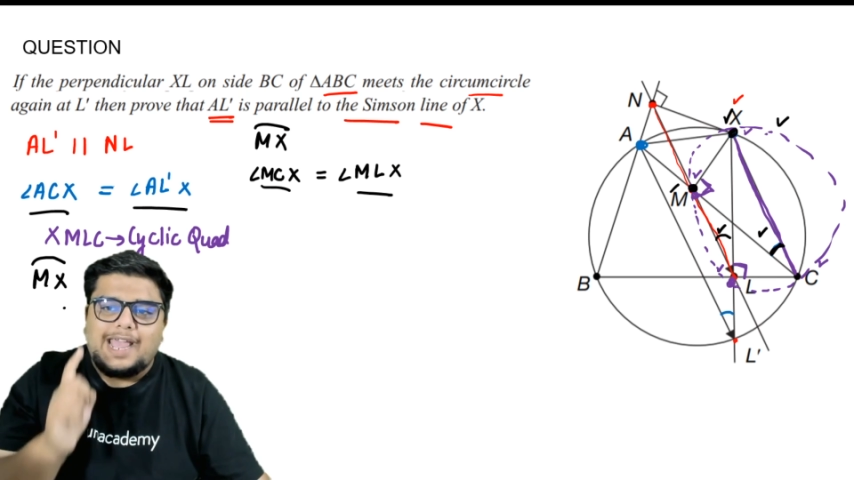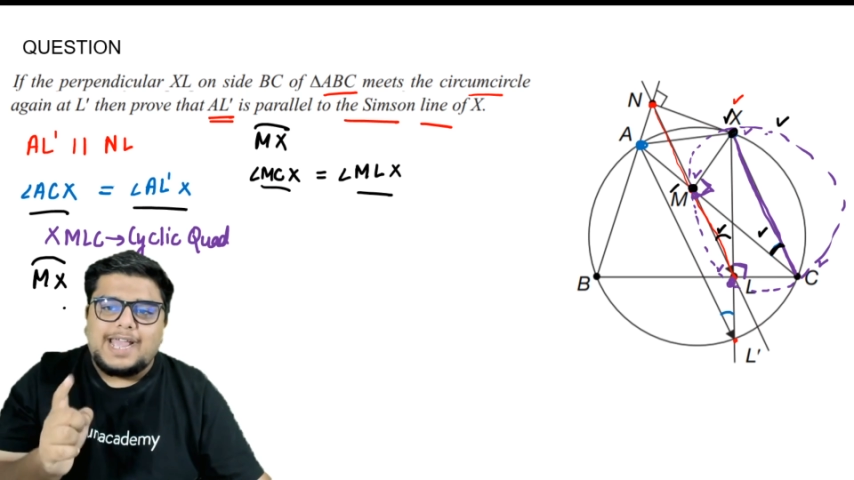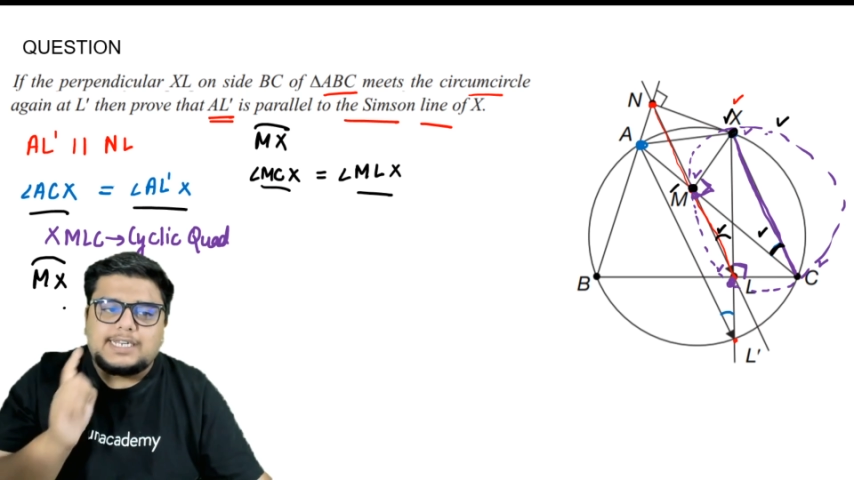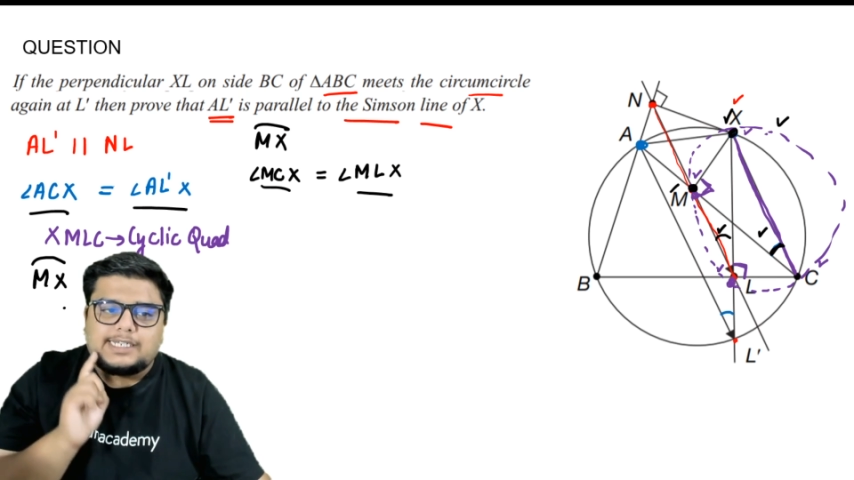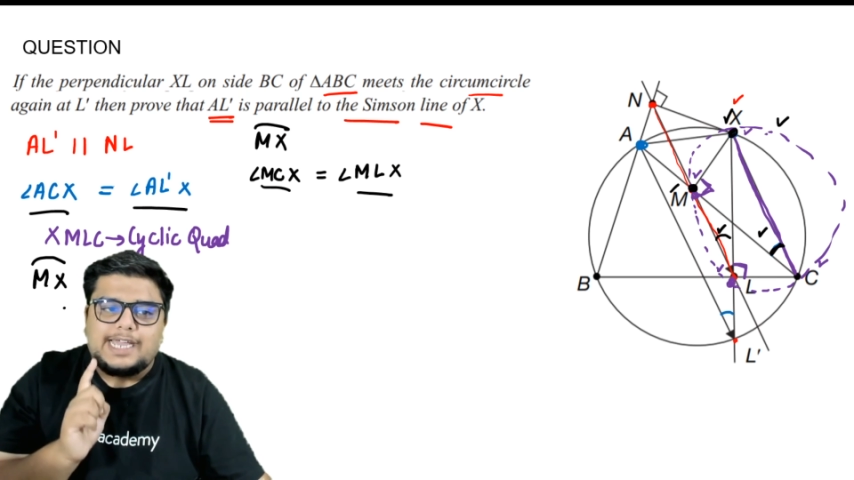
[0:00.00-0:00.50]

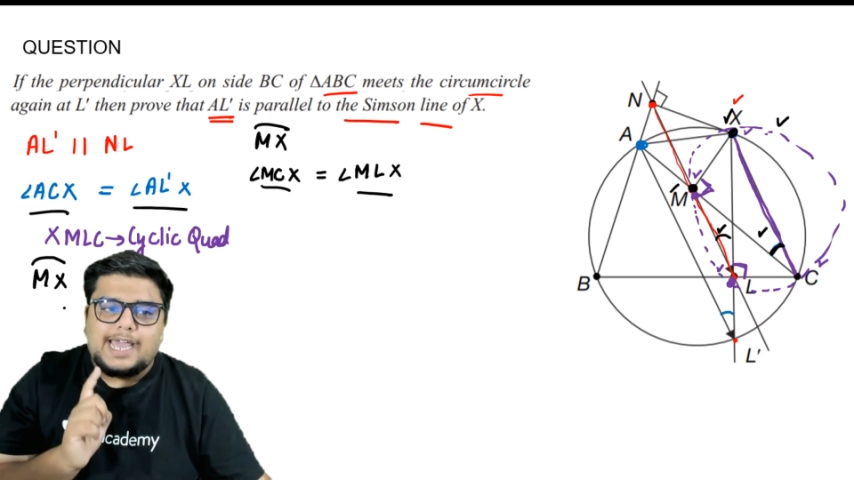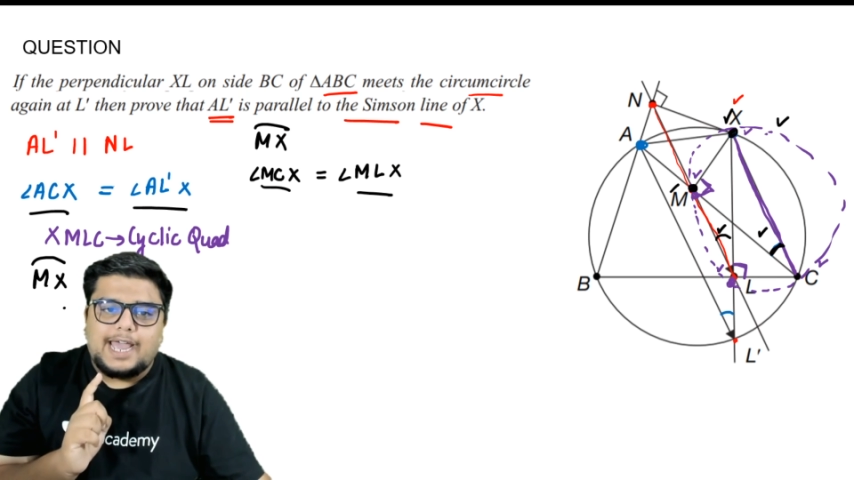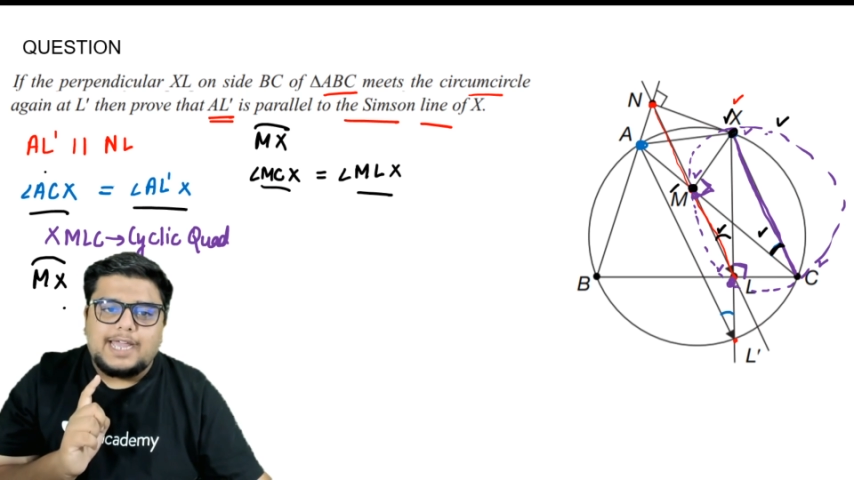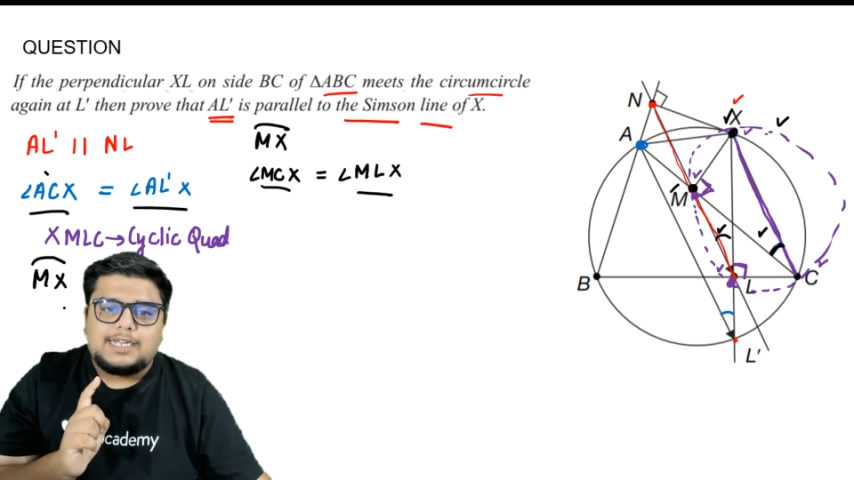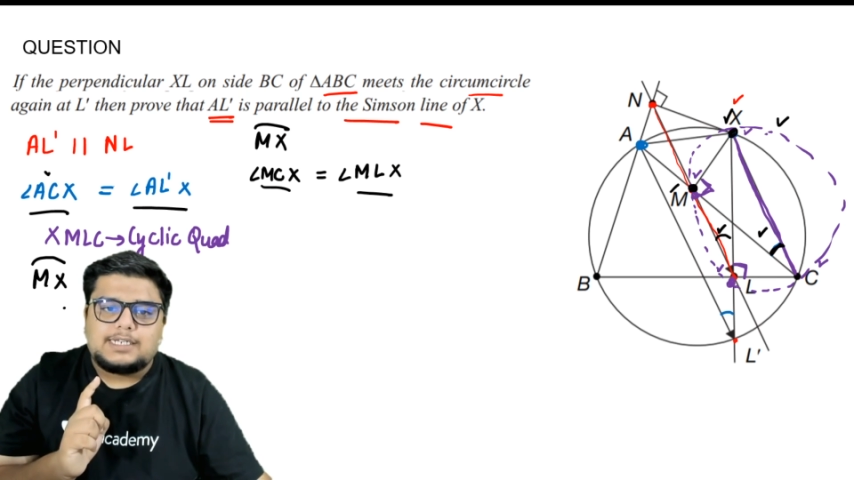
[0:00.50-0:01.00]

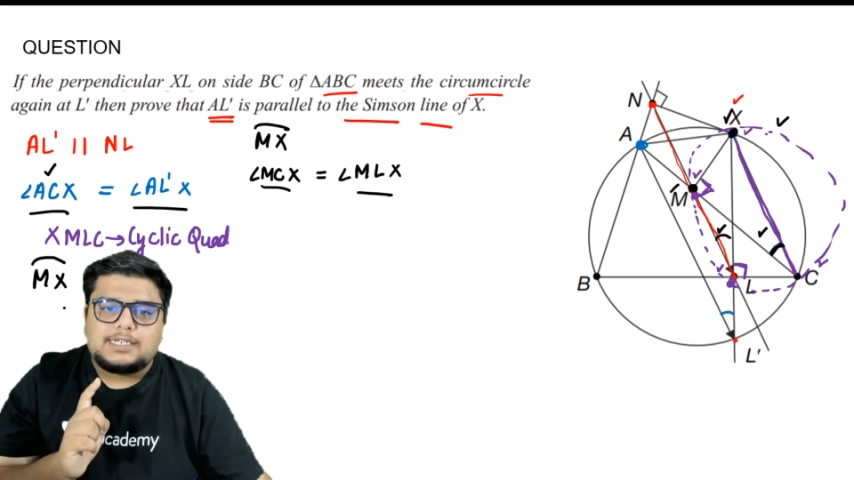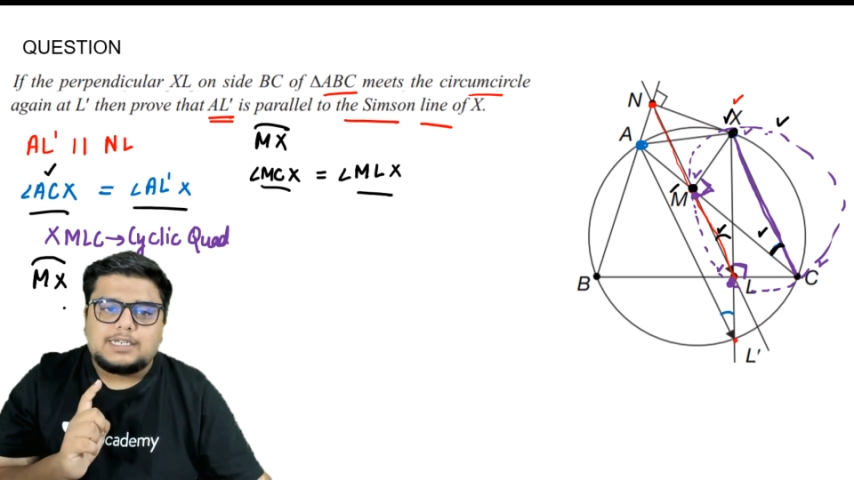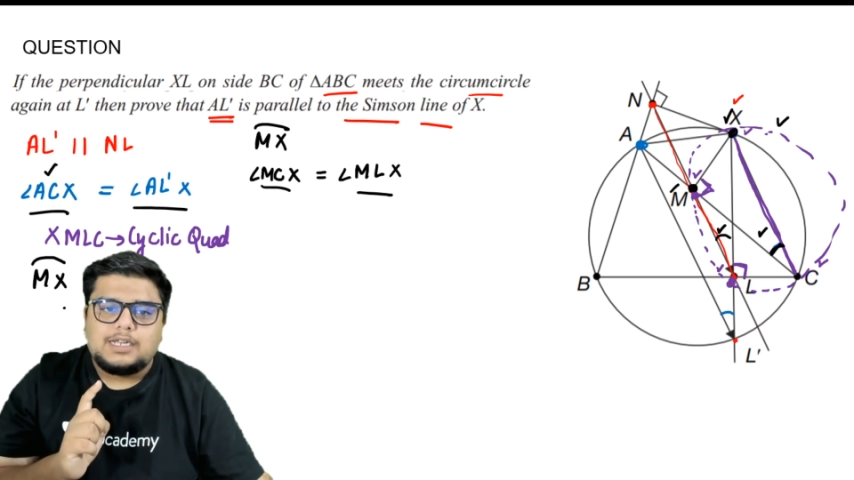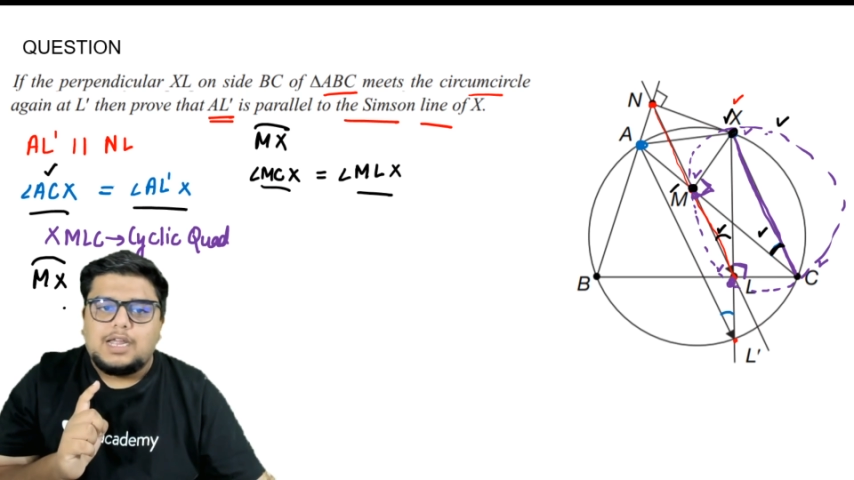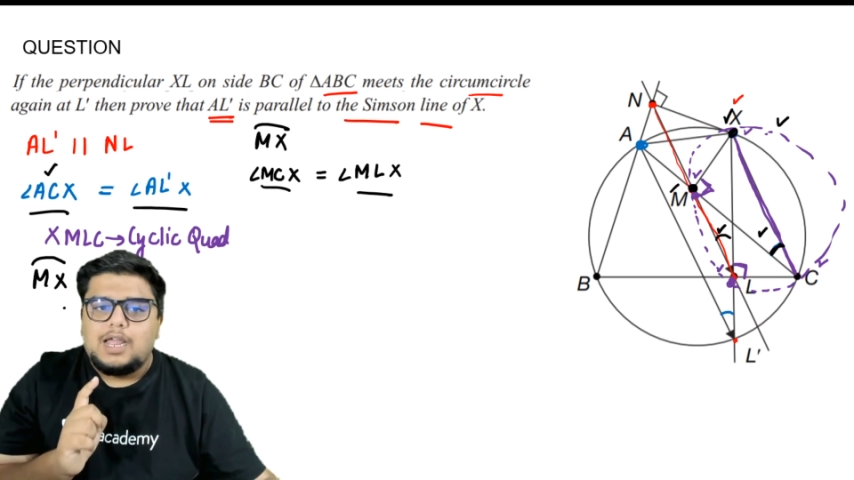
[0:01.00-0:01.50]
ACX